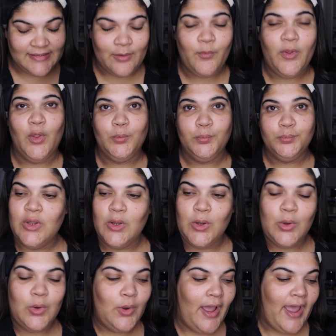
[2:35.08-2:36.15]
I will.
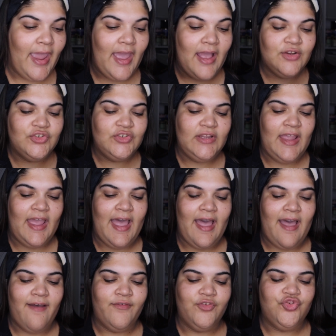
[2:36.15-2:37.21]
So I actually
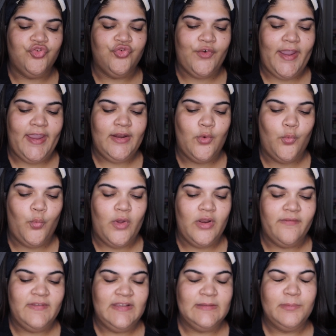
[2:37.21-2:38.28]
have tried one
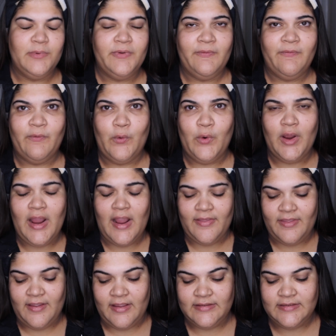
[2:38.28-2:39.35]
of these before. I
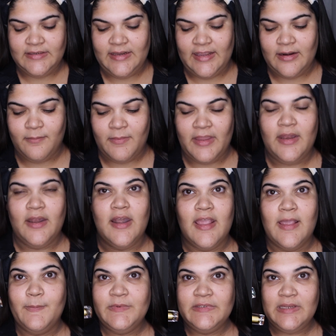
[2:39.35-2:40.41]
think I did get them in an
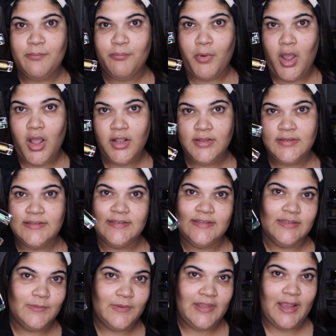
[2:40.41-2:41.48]
Ipsy box. This
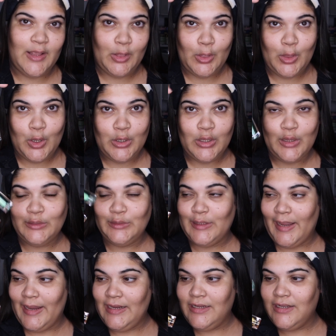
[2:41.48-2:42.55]
is what they look
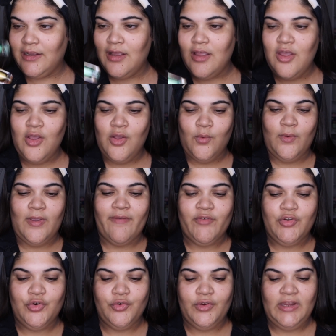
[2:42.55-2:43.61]
like. We have a
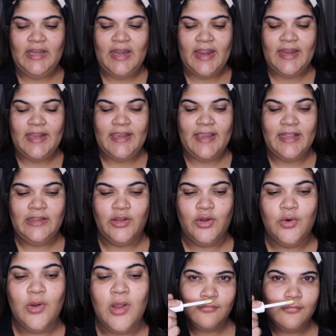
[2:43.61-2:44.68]
green and a
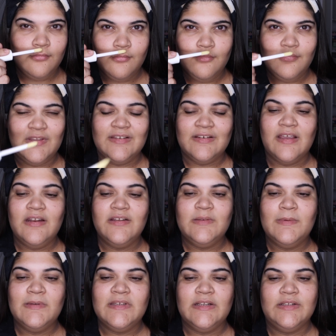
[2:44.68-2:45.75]
yellow. This kind of
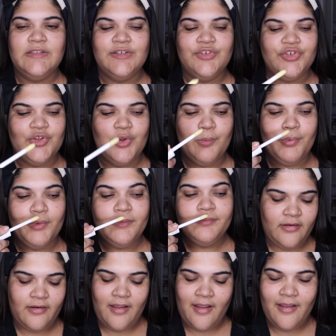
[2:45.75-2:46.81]
smells like dish soap.
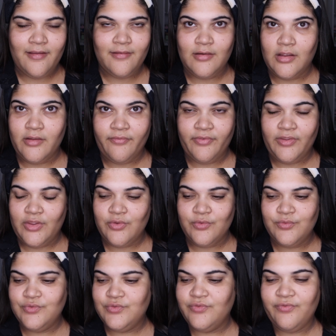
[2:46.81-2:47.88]
Not a
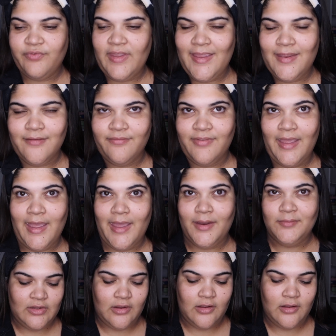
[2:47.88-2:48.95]
huge fan of
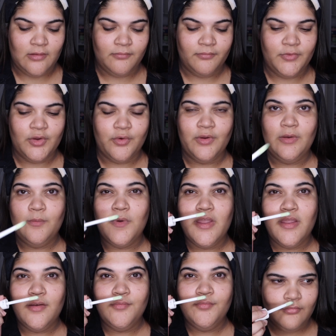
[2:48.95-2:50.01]
that. The green
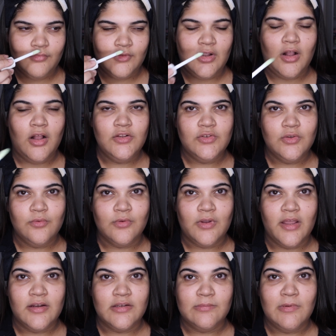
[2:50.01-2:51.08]
one also
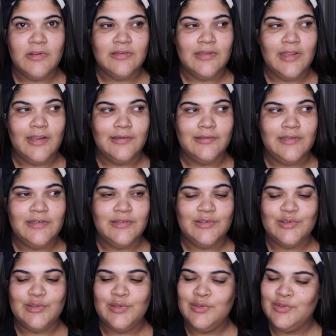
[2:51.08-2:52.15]
kind of smells like
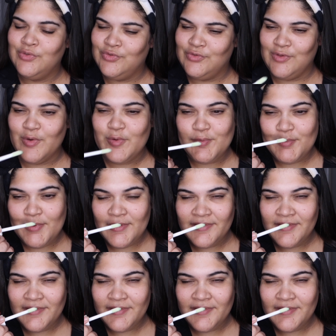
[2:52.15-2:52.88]
dish soap.